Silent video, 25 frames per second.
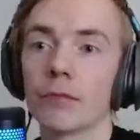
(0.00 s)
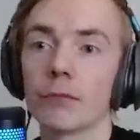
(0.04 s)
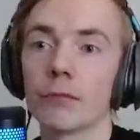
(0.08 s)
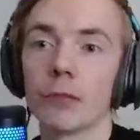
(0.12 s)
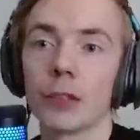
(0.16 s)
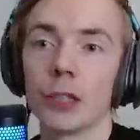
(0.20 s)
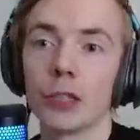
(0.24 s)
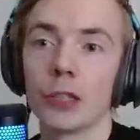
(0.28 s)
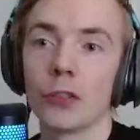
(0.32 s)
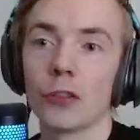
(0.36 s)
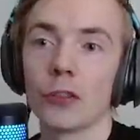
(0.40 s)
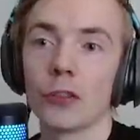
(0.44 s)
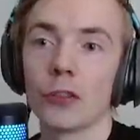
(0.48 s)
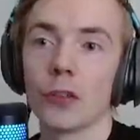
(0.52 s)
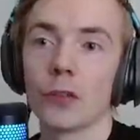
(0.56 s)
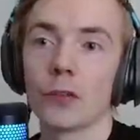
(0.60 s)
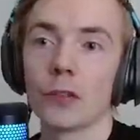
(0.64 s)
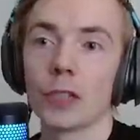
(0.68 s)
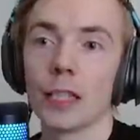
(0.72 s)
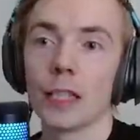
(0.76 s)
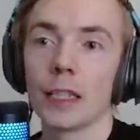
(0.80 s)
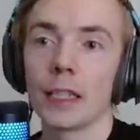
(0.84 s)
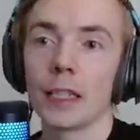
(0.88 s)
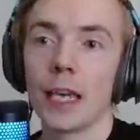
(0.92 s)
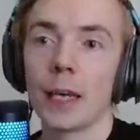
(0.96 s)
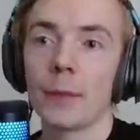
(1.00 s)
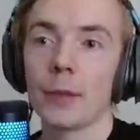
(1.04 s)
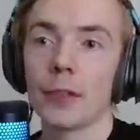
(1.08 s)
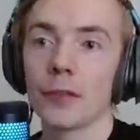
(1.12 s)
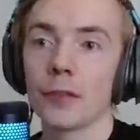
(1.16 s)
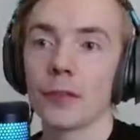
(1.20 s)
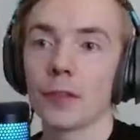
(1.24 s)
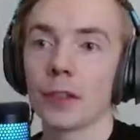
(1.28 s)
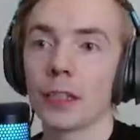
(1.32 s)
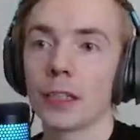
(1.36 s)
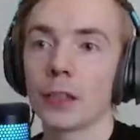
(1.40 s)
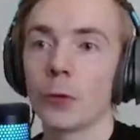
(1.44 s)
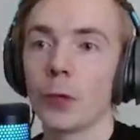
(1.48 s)
we just don't take damage
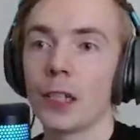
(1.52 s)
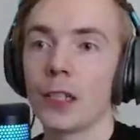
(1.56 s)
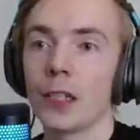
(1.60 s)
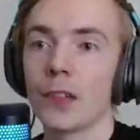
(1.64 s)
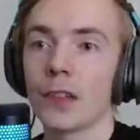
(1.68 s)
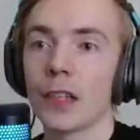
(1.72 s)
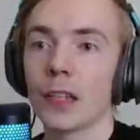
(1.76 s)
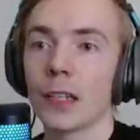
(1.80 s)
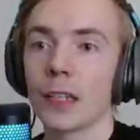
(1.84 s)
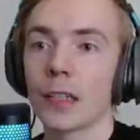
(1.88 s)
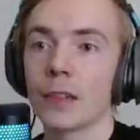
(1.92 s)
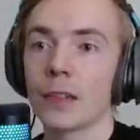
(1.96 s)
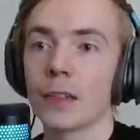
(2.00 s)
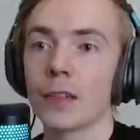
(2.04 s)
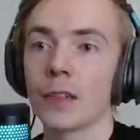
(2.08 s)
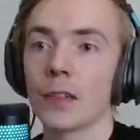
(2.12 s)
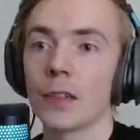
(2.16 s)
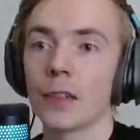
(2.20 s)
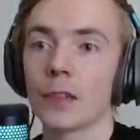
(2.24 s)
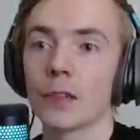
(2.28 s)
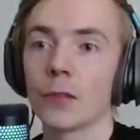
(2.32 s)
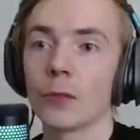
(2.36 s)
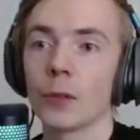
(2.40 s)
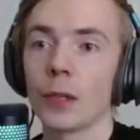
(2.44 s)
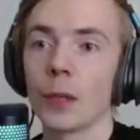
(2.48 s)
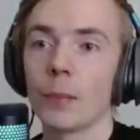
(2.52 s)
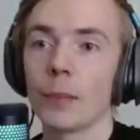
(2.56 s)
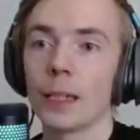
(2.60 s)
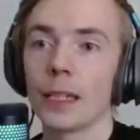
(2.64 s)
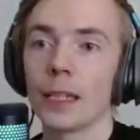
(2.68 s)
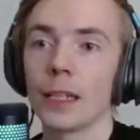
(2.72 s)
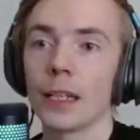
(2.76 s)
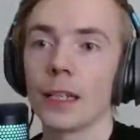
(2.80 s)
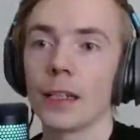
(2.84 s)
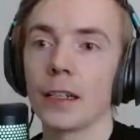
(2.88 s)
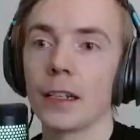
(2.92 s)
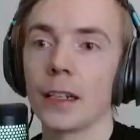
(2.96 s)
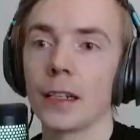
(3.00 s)
for like 20 seconds, so we can
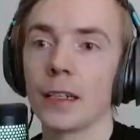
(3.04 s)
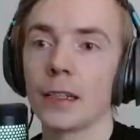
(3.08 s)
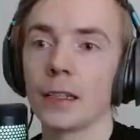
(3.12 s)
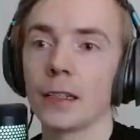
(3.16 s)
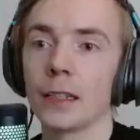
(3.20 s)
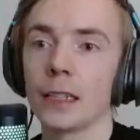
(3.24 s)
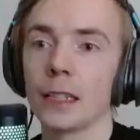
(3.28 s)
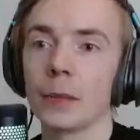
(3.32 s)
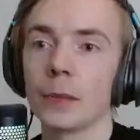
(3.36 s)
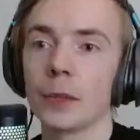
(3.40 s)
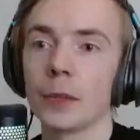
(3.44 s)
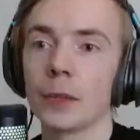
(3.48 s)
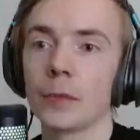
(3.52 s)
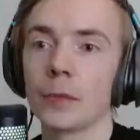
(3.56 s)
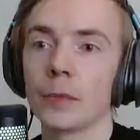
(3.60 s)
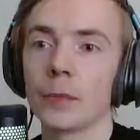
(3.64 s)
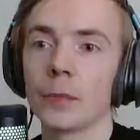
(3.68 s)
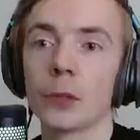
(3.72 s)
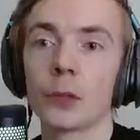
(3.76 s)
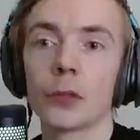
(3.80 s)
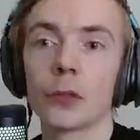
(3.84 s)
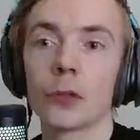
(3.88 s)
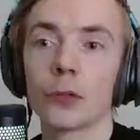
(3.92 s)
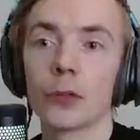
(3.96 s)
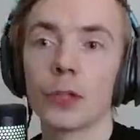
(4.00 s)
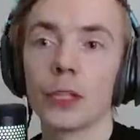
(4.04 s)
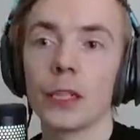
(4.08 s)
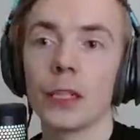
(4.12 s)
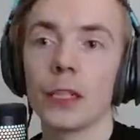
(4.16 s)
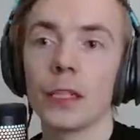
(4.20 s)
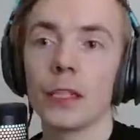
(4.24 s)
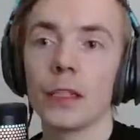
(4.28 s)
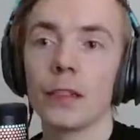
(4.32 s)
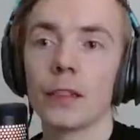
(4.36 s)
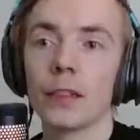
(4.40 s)
play a little bit more greedy